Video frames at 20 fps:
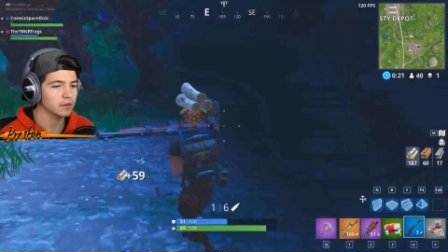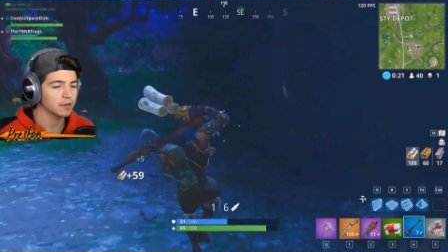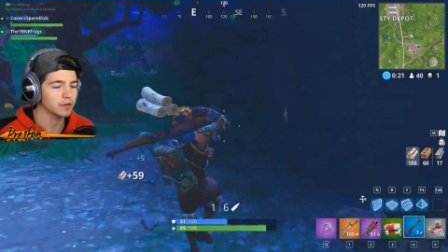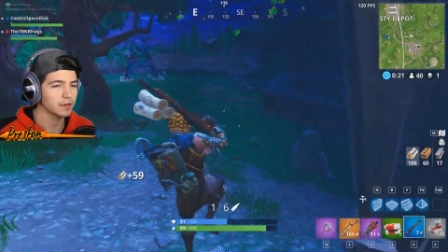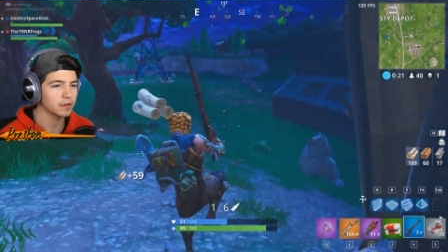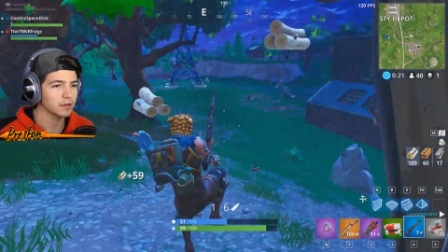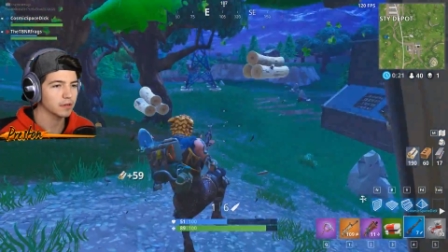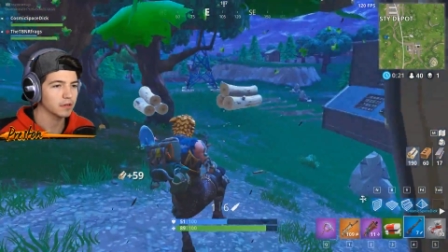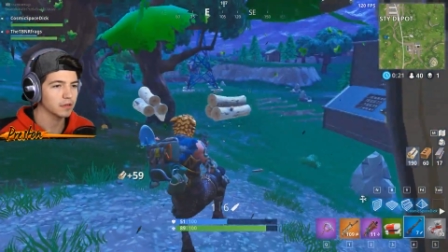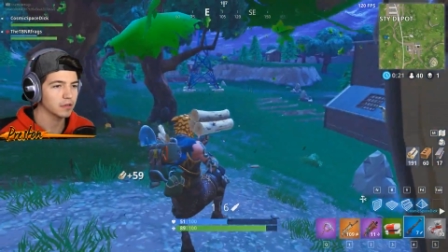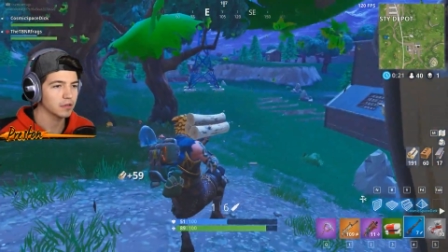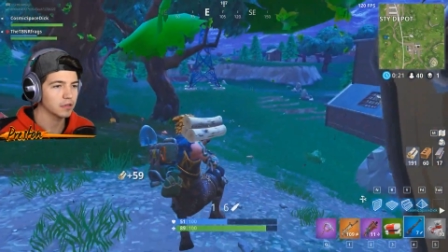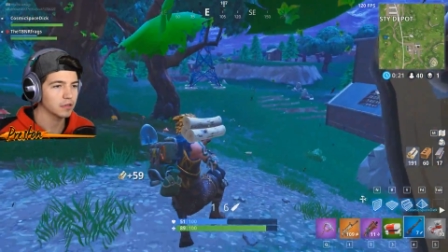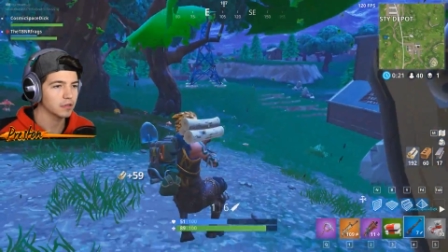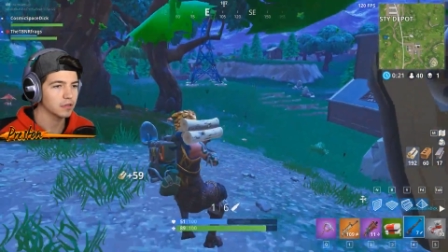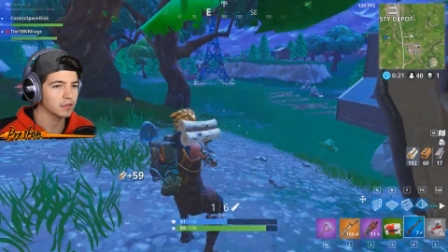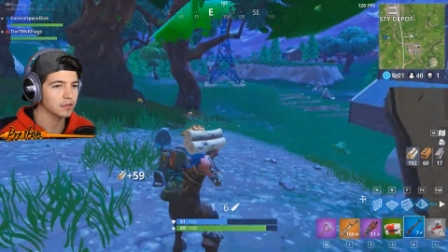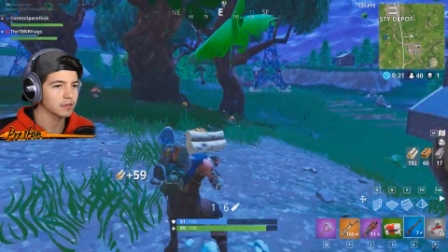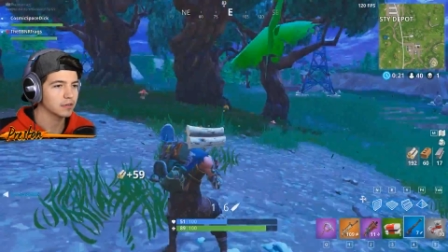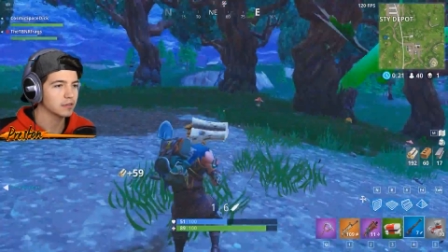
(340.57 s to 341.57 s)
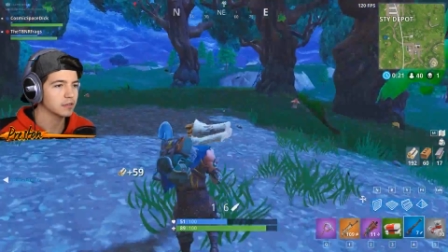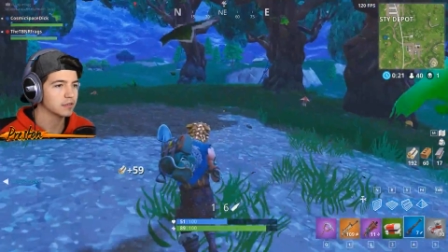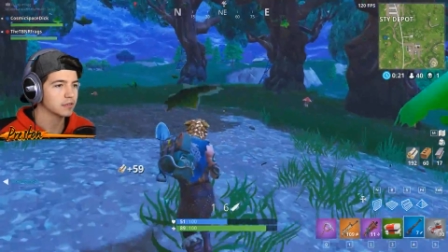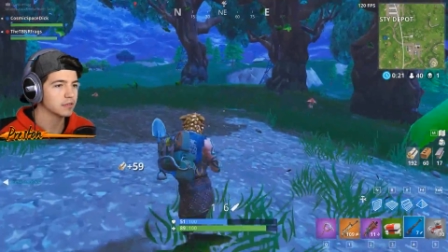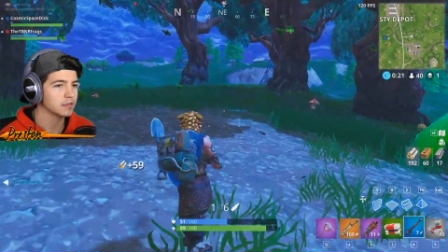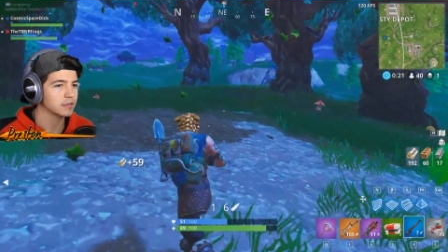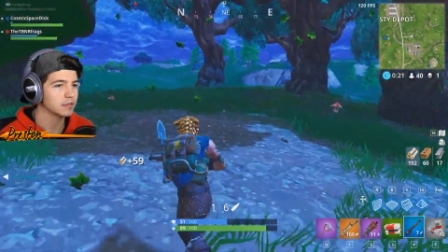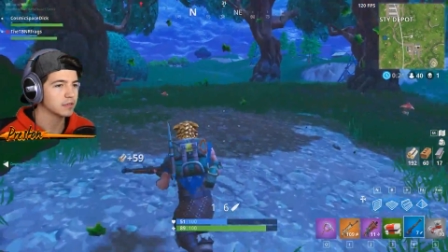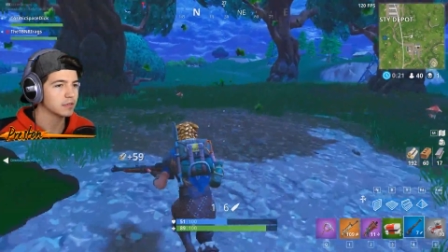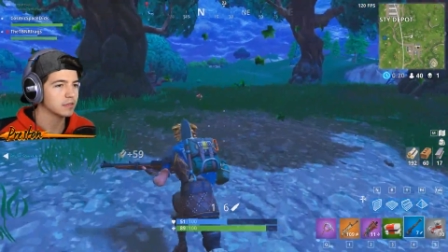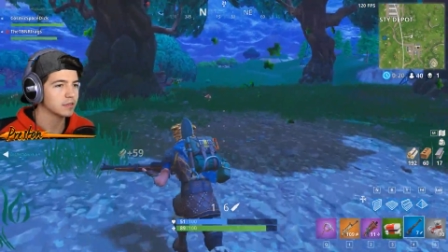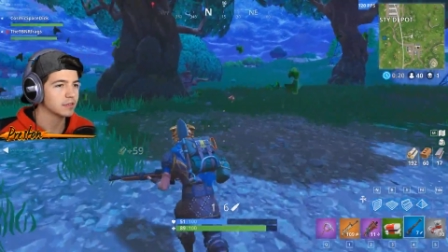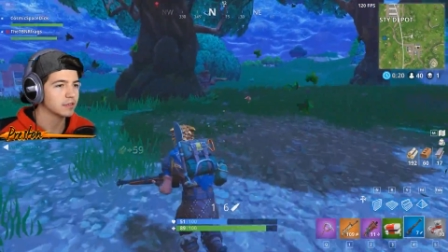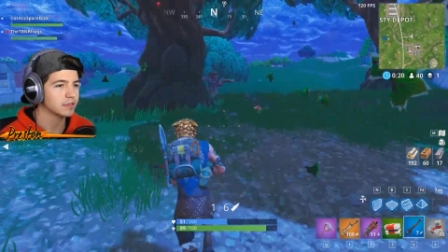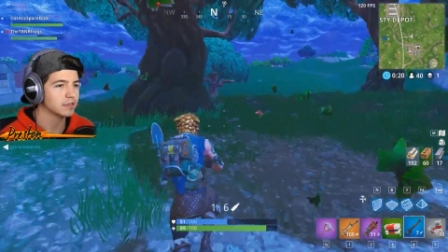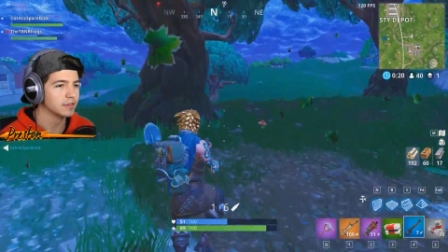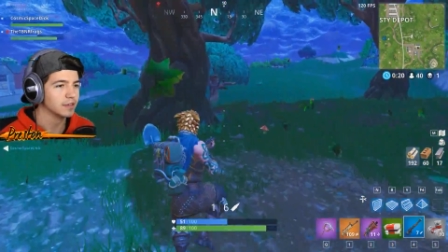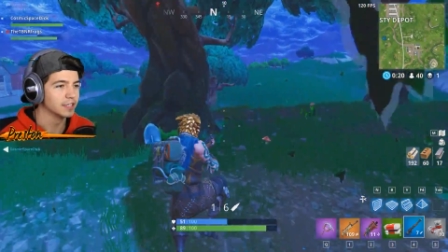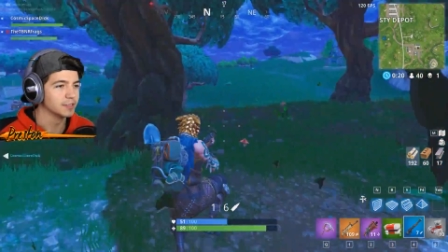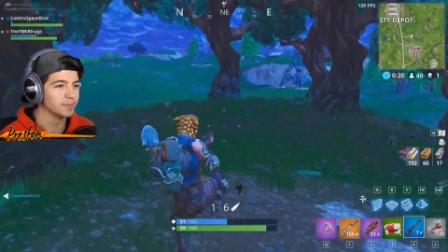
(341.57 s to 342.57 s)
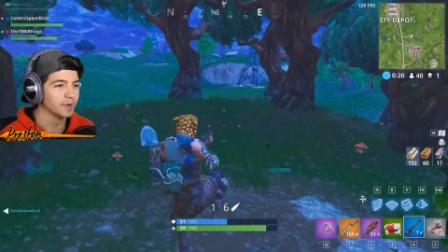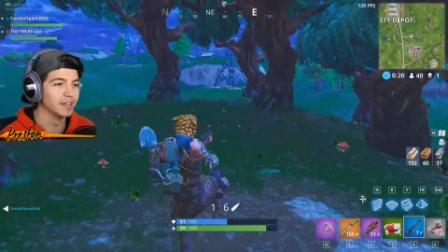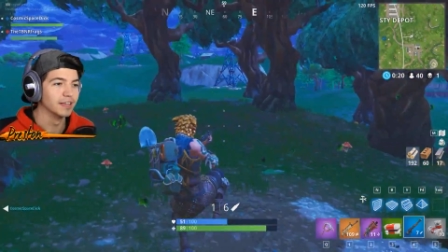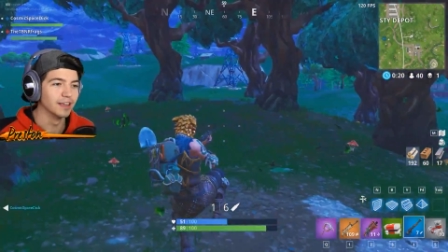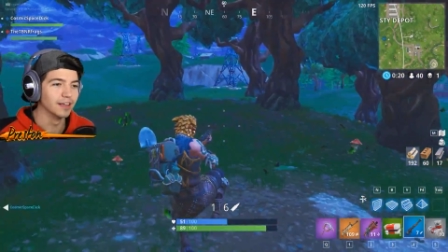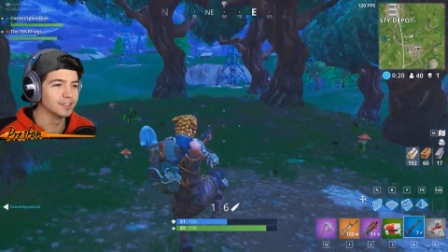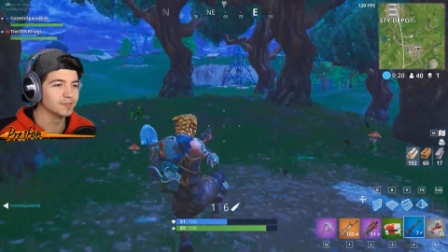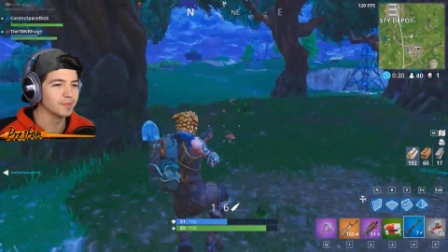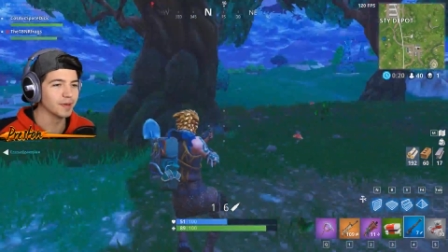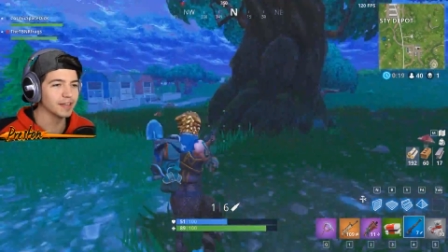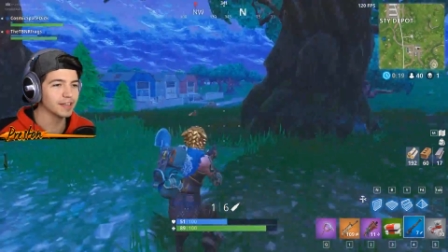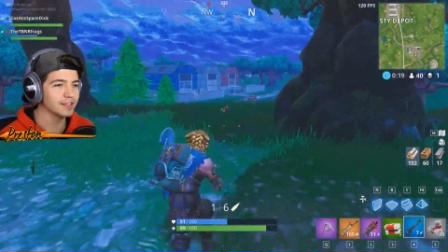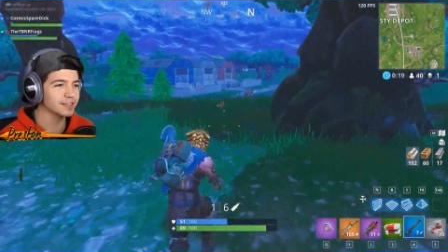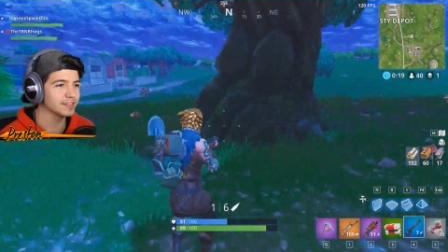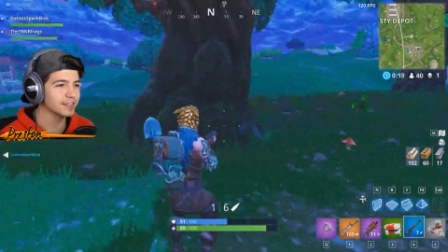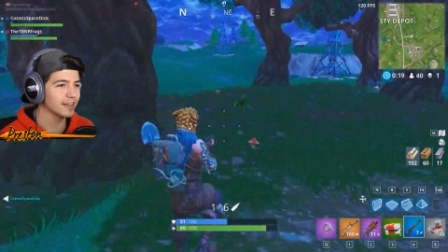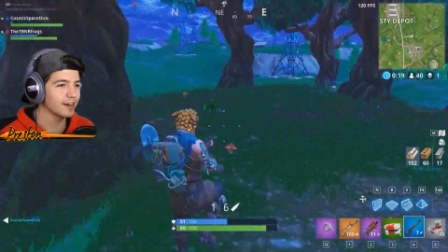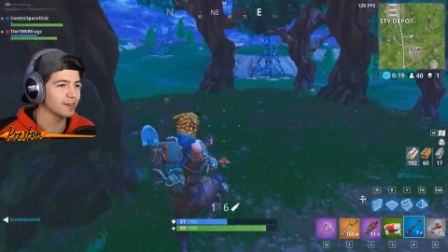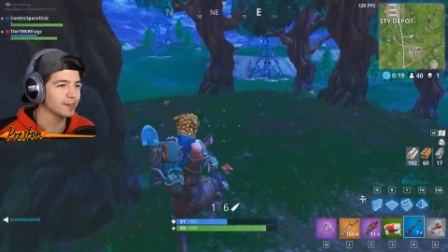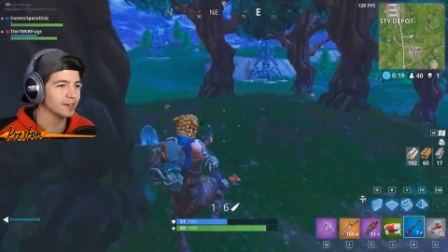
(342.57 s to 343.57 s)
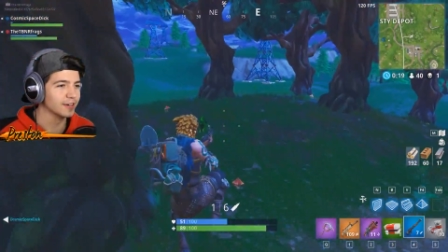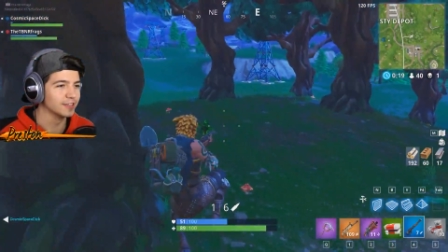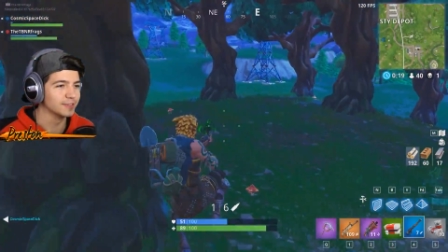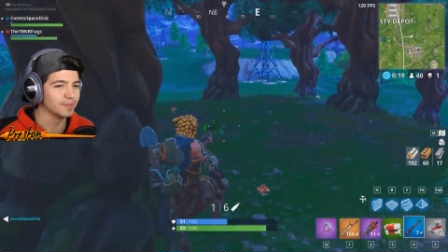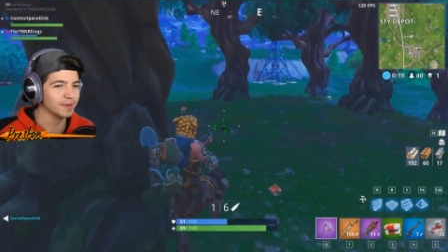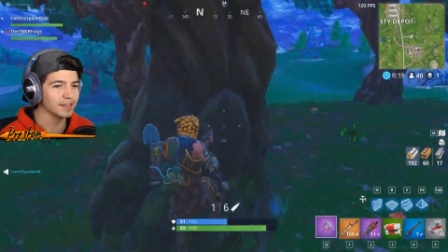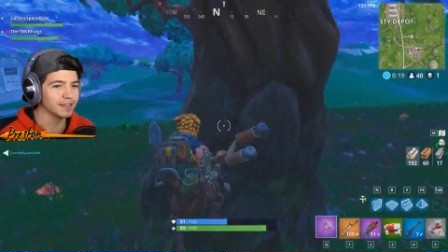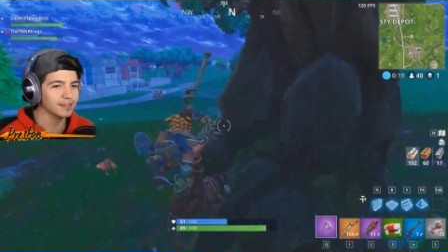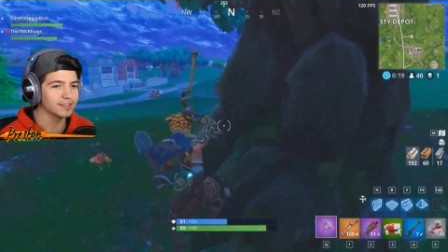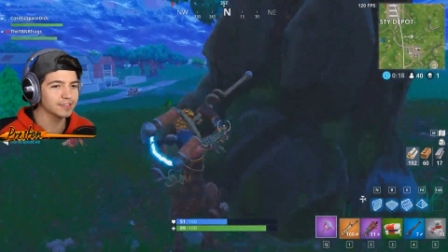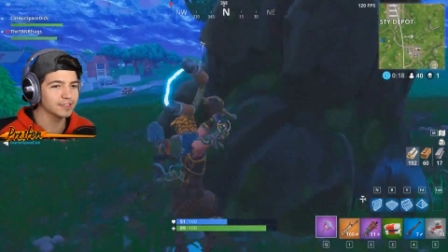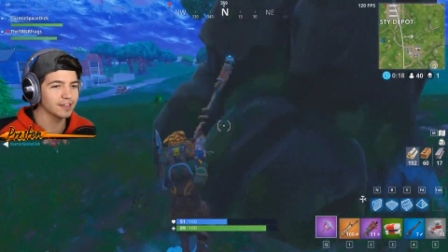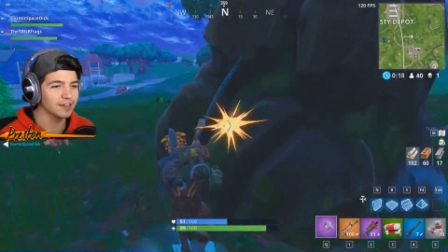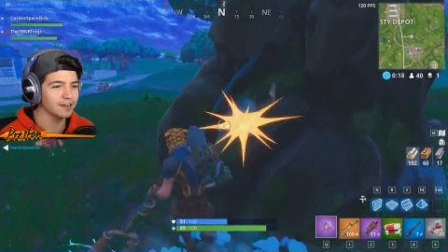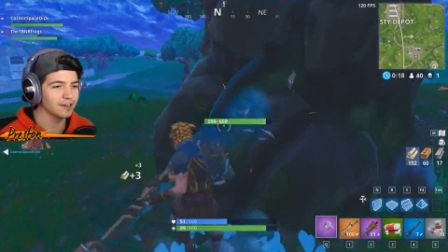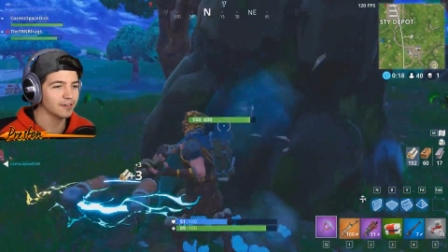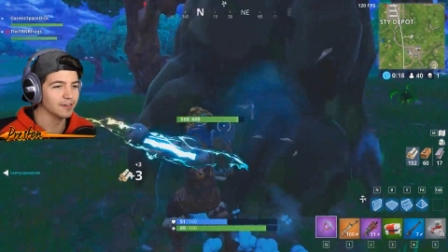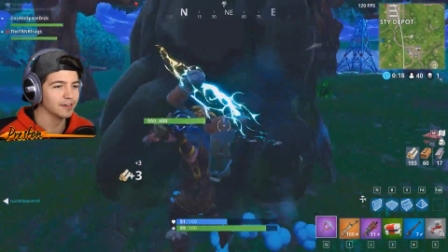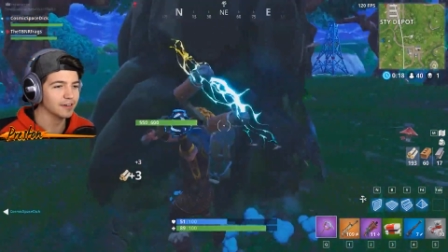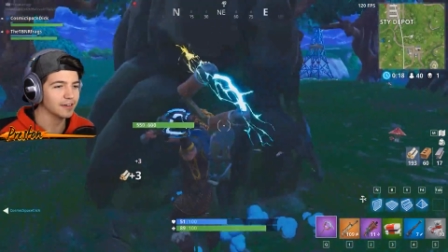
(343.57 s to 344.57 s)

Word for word: will be. It's been a little, it's been a little slow, dude. It's been a little slow.